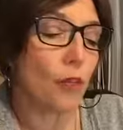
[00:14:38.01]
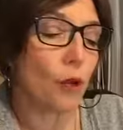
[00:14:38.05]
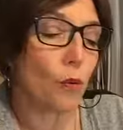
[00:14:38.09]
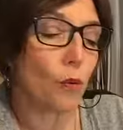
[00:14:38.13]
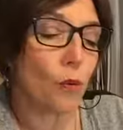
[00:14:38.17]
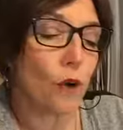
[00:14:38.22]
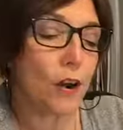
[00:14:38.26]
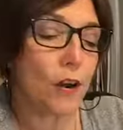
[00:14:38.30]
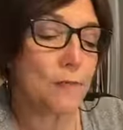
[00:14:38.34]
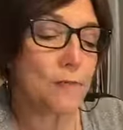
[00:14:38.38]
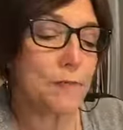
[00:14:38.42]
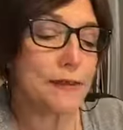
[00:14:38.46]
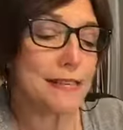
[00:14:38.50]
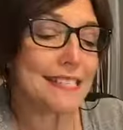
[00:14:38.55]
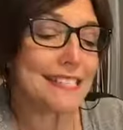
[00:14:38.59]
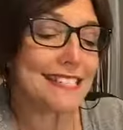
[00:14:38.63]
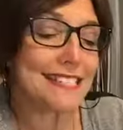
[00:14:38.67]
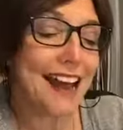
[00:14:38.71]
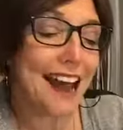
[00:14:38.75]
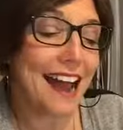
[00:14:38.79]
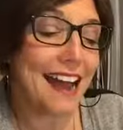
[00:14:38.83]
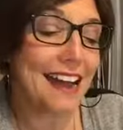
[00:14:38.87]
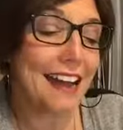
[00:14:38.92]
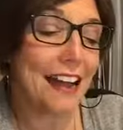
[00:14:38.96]
The word
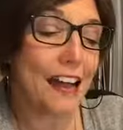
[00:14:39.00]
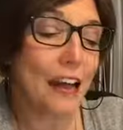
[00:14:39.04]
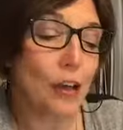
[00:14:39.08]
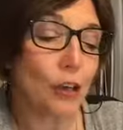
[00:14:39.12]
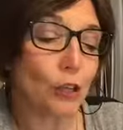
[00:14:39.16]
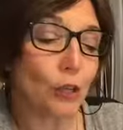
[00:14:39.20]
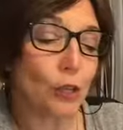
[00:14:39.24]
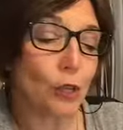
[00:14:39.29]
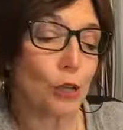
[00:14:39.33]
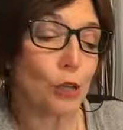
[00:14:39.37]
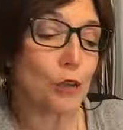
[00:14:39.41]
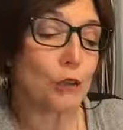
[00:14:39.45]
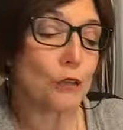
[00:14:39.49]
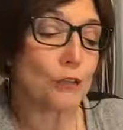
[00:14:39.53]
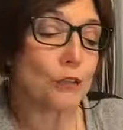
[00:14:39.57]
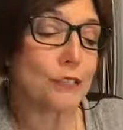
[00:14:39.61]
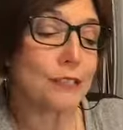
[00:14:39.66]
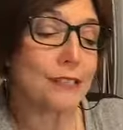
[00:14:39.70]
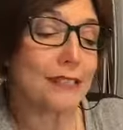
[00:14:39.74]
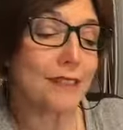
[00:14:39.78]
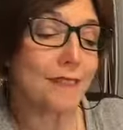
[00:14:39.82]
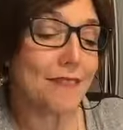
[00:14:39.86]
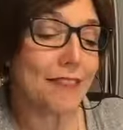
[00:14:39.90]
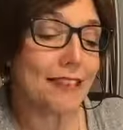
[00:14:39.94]
Messiah alludes
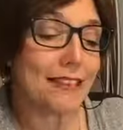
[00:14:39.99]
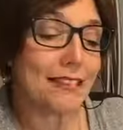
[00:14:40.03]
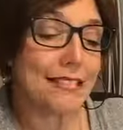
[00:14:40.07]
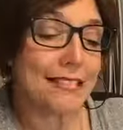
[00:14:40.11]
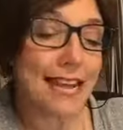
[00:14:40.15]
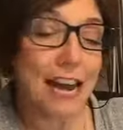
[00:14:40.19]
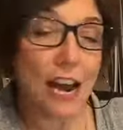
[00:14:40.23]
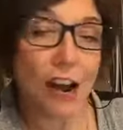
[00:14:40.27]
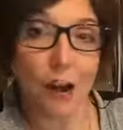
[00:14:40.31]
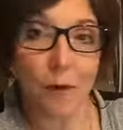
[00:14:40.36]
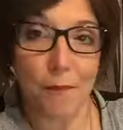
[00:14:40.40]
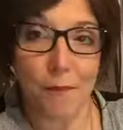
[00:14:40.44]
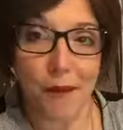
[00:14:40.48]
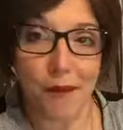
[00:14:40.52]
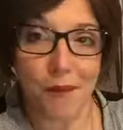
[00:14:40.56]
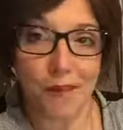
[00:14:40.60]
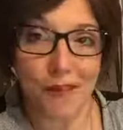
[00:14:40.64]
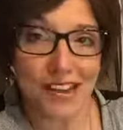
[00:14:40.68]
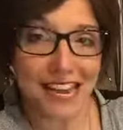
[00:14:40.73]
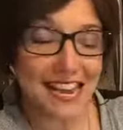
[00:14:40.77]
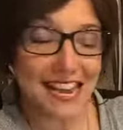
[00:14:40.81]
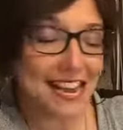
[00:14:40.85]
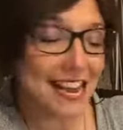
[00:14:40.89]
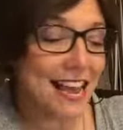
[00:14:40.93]
to the
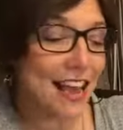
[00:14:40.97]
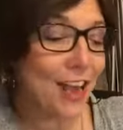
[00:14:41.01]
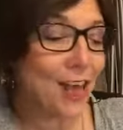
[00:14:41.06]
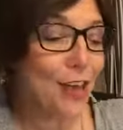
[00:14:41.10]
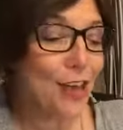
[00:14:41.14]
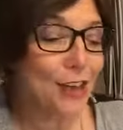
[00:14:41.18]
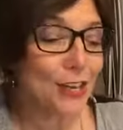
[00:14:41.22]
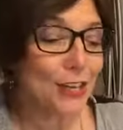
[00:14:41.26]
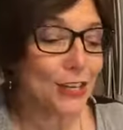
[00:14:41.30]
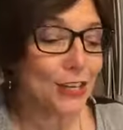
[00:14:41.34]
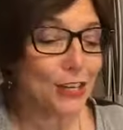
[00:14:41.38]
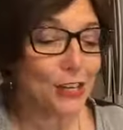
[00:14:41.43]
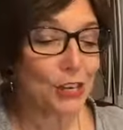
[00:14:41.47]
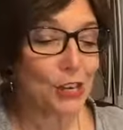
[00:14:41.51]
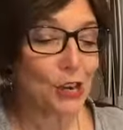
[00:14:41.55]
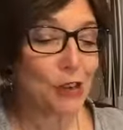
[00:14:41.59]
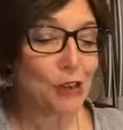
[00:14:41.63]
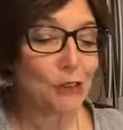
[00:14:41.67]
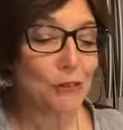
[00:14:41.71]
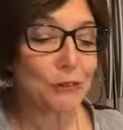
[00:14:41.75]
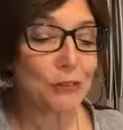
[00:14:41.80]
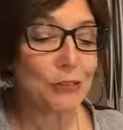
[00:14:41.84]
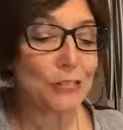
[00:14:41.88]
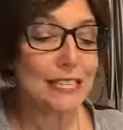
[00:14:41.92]
ceremony
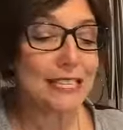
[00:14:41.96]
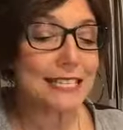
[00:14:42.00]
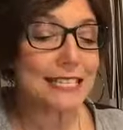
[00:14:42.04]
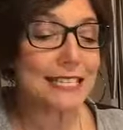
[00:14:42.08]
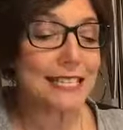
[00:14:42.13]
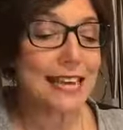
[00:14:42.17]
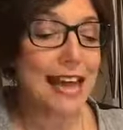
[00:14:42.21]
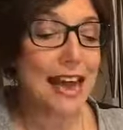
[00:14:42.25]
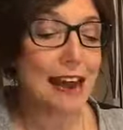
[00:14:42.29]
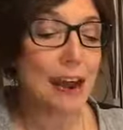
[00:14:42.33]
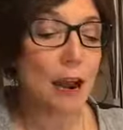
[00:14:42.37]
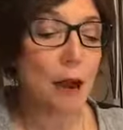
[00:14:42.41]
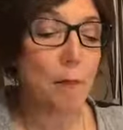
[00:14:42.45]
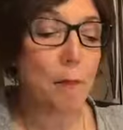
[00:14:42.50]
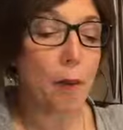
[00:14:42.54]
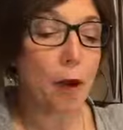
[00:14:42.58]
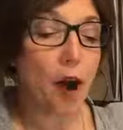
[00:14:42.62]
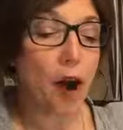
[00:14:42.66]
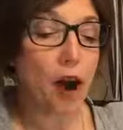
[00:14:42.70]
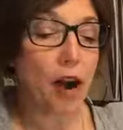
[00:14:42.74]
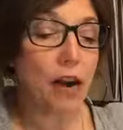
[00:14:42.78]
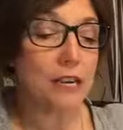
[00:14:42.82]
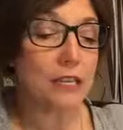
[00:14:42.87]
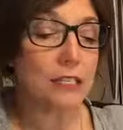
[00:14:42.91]
used to set
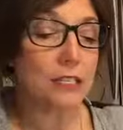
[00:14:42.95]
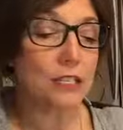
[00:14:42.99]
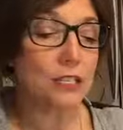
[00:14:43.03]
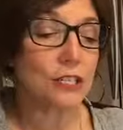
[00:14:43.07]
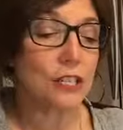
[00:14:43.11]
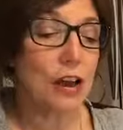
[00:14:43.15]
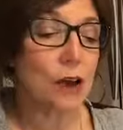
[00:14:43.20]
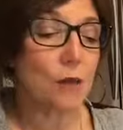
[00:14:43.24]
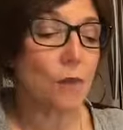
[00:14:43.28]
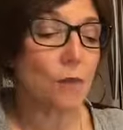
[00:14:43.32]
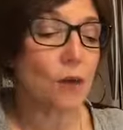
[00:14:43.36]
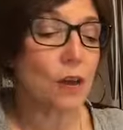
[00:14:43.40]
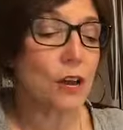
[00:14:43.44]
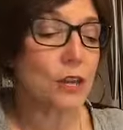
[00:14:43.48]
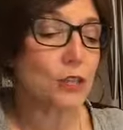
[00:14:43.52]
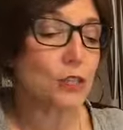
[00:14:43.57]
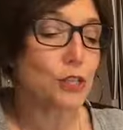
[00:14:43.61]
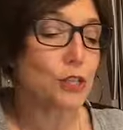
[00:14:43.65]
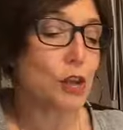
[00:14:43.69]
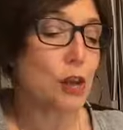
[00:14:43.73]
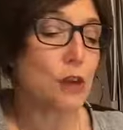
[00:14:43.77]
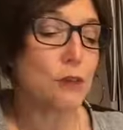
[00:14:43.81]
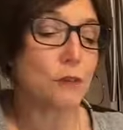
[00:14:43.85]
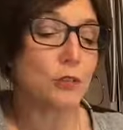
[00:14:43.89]
apart someone
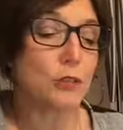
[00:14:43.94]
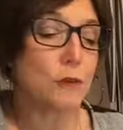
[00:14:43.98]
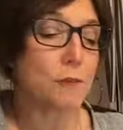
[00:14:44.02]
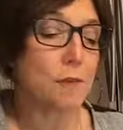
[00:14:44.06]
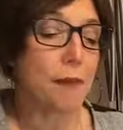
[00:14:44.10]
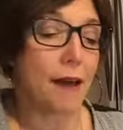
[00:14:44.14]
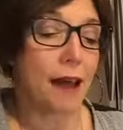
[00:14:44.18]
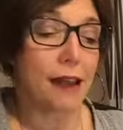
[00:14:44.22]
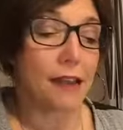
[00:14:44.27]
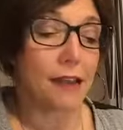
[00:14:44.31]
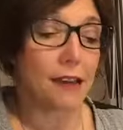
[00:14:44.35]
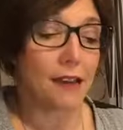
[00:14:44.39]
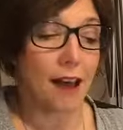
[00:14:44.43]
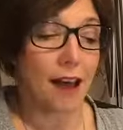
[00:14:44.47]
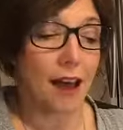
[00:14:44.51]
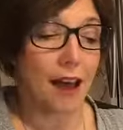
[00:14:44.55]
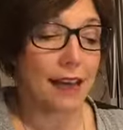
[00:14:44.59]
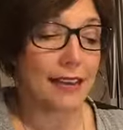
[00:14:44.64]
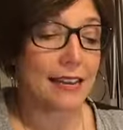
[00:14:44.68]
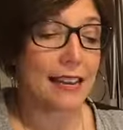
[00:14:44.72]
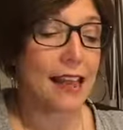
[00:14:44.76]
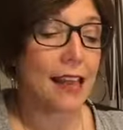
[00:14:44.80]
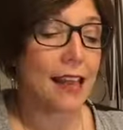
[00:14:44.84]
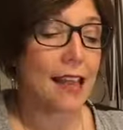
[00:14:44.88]
chosen by
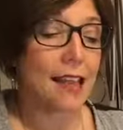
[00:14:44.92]
God,